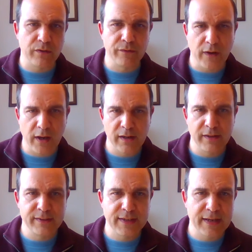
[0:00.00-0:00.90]
of
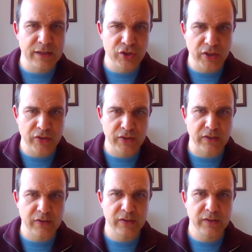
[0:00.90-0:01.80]
violence and
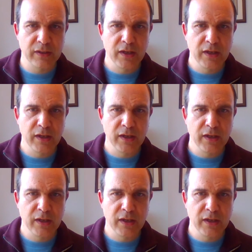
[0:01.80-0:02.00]
injustice.